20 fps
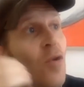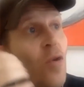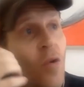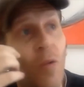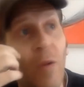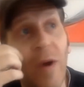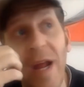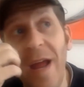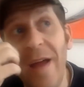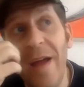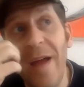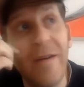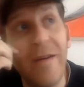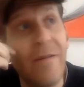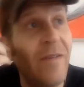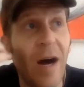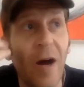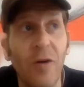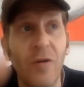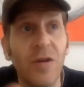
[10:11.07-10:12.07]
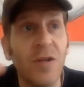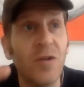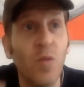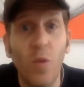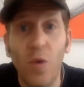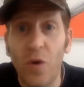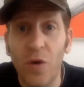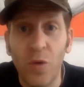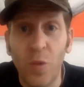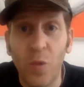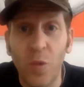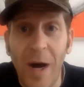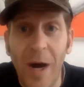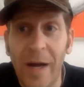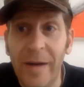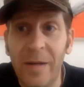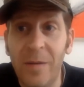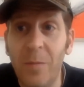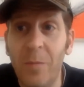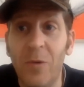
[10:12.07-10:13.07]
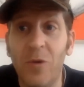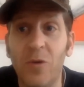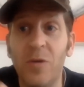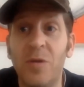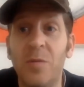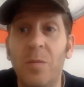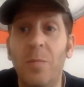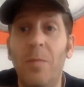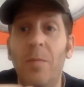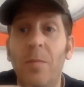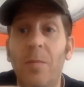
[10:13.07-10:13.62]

or whatever virus worldwide was